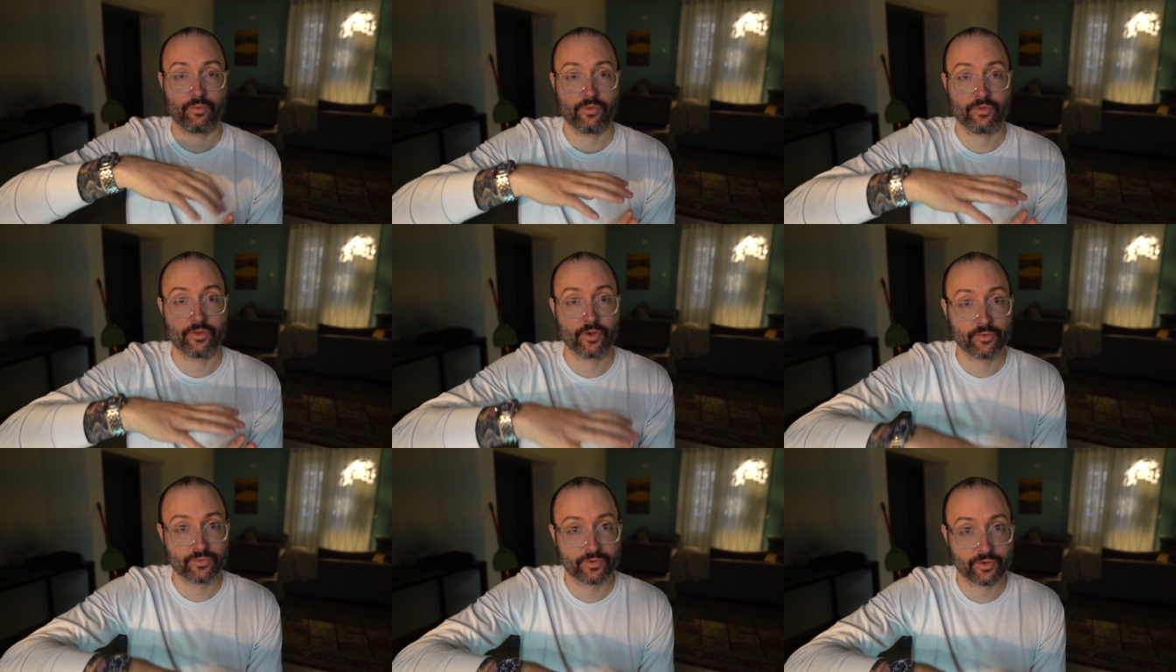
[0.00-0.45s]

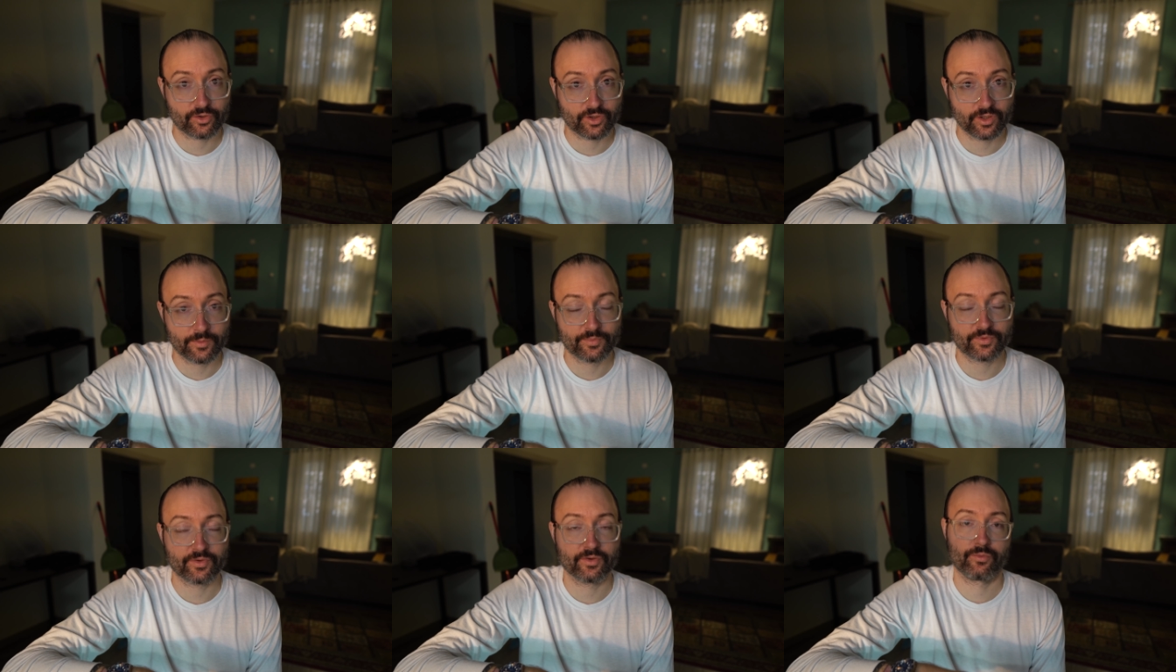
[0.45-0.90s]
Those
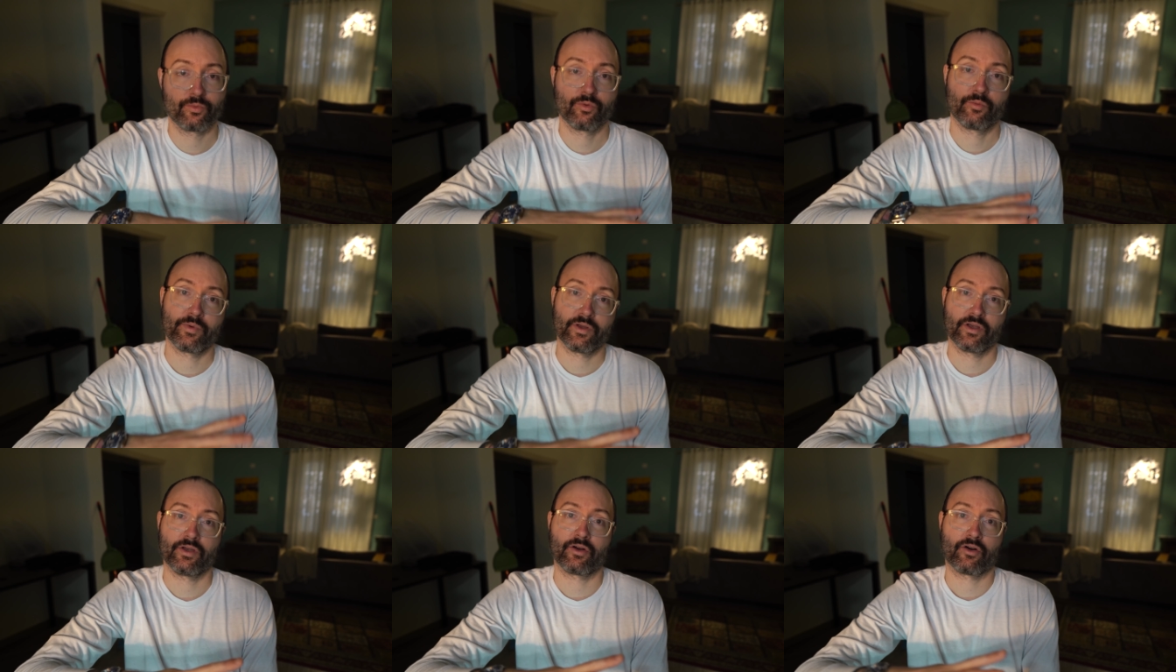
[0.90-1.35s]
eclipses will
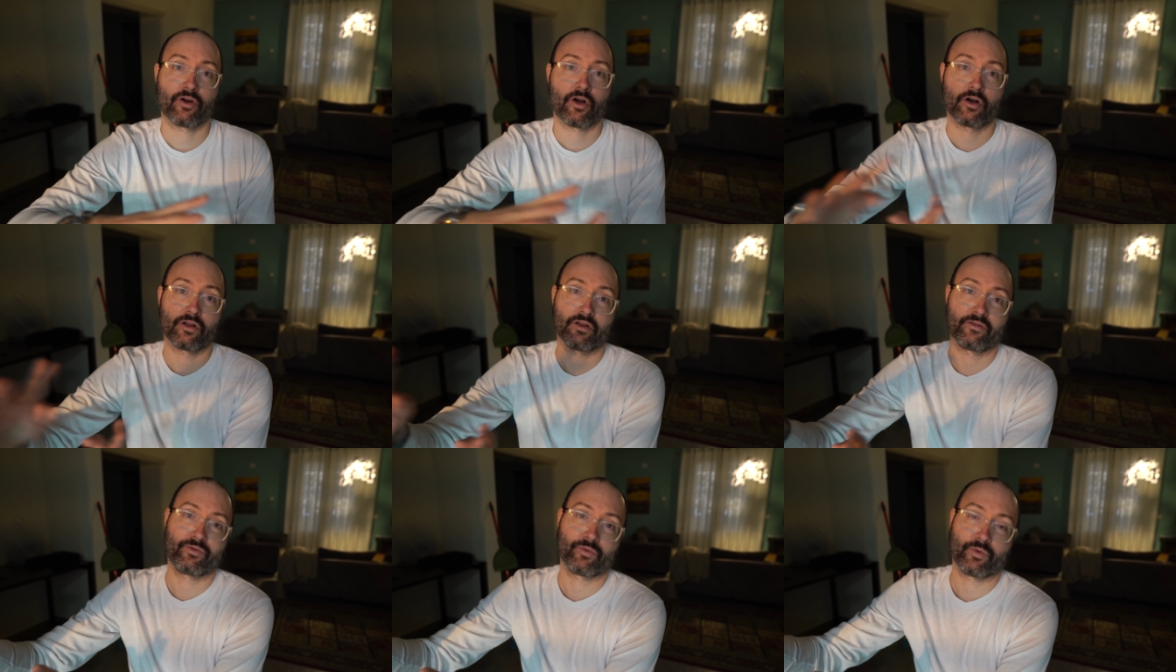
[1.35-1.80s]
be here
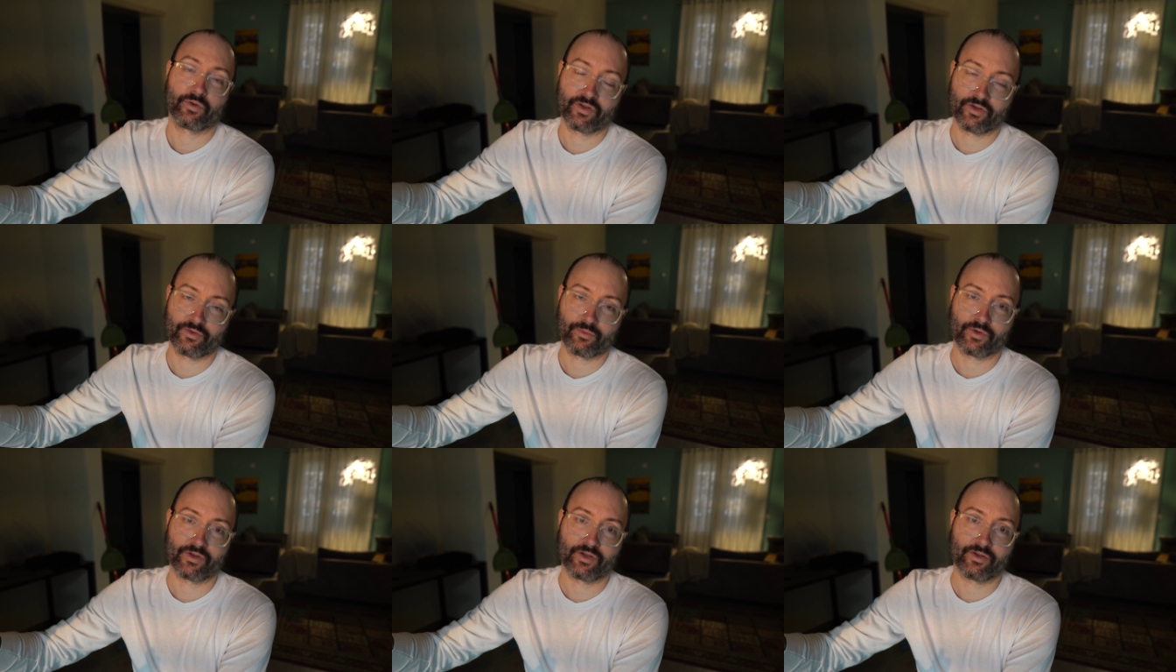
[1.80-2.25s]
all of
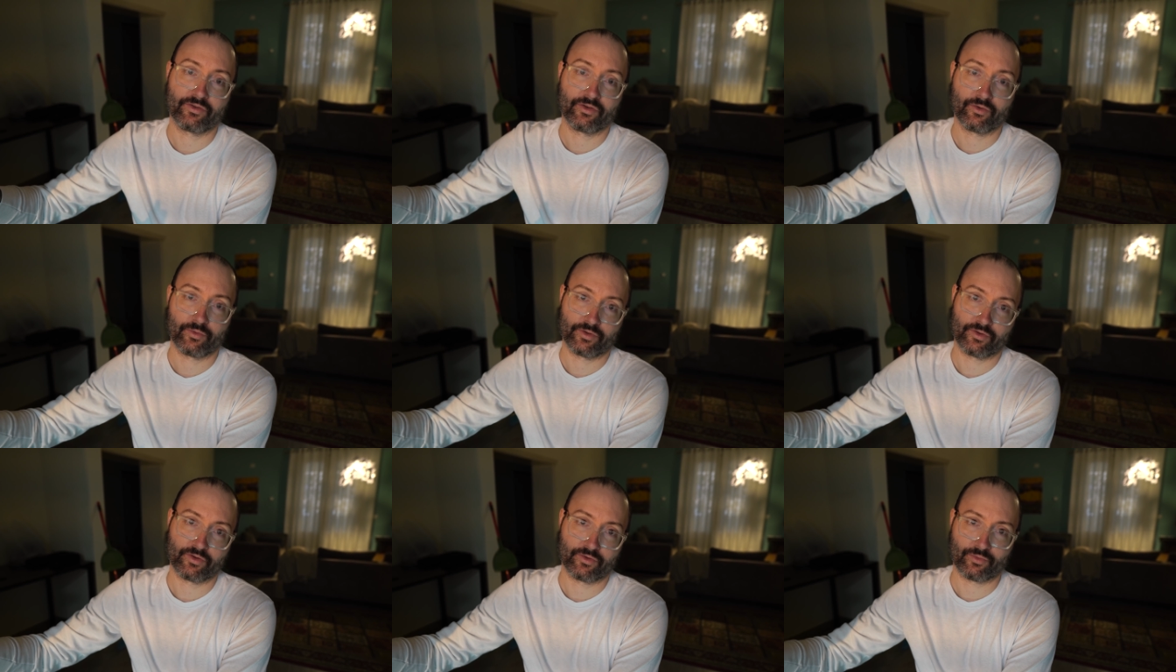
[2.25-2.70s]

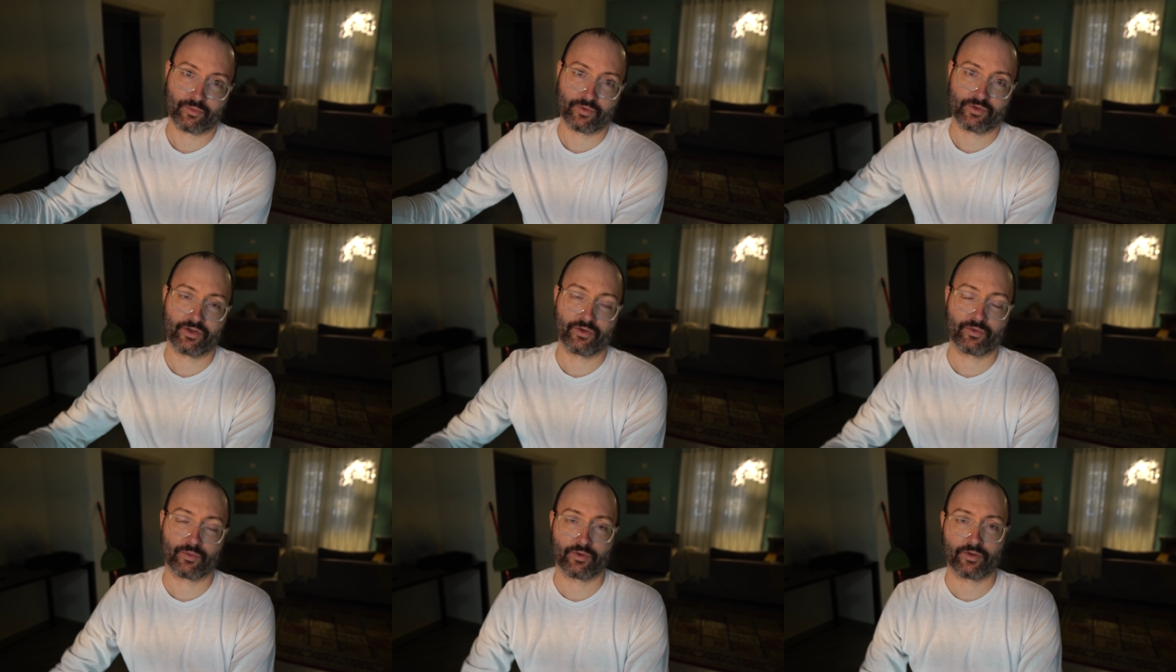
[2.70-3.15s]
2022 into
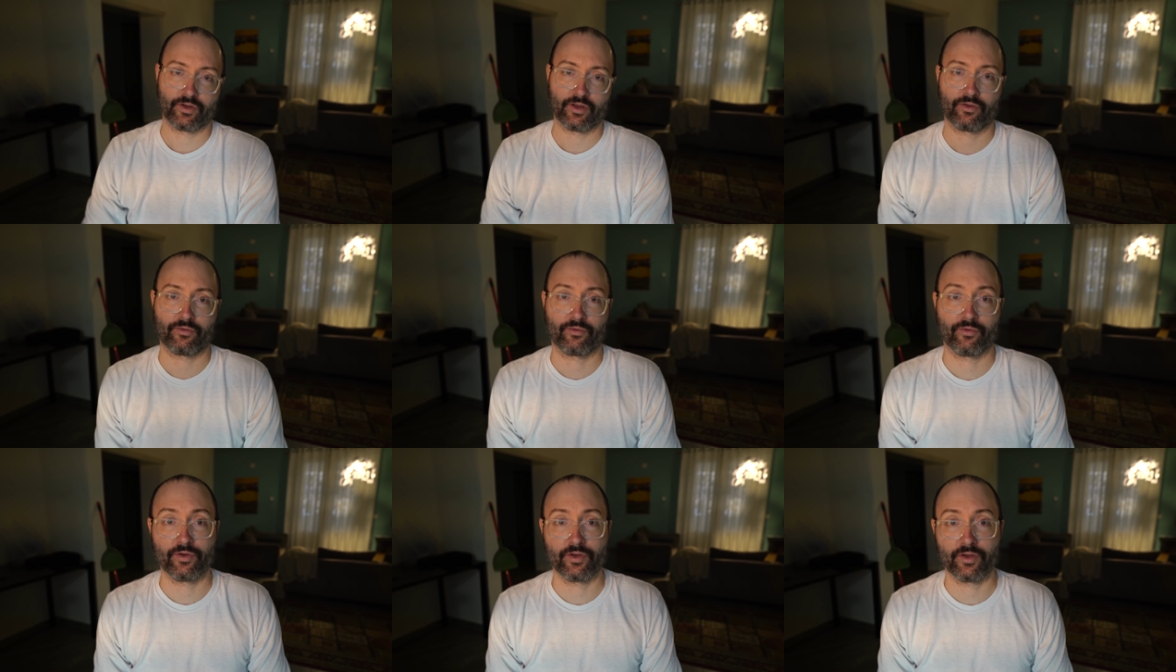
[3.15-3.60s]

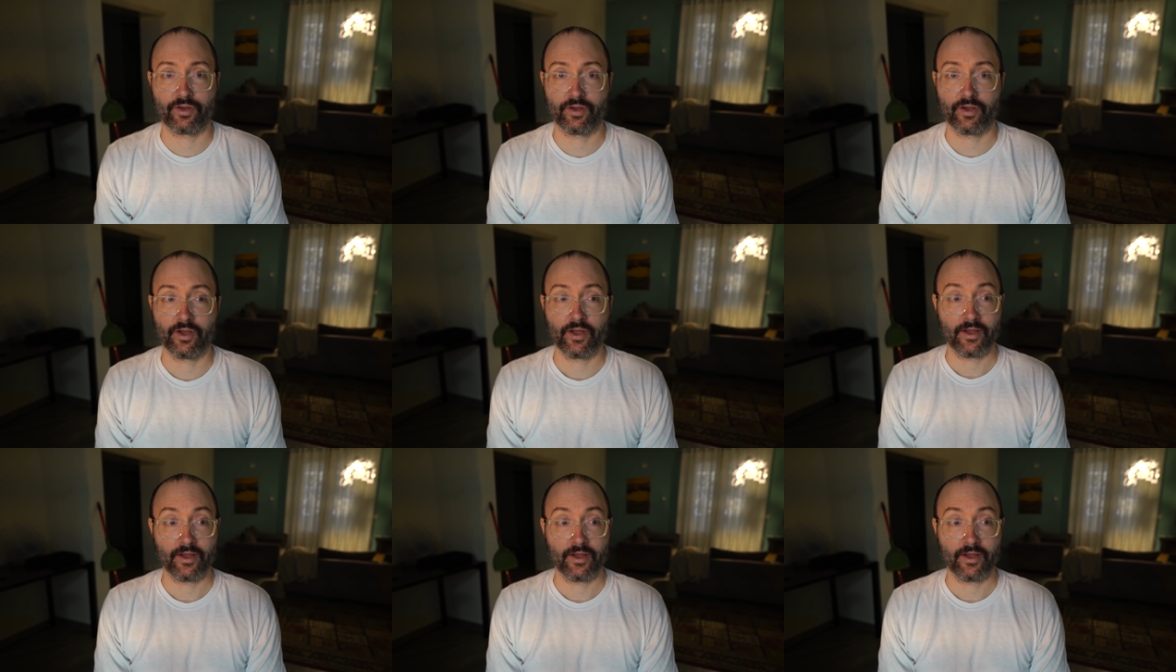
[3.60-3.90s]
2023.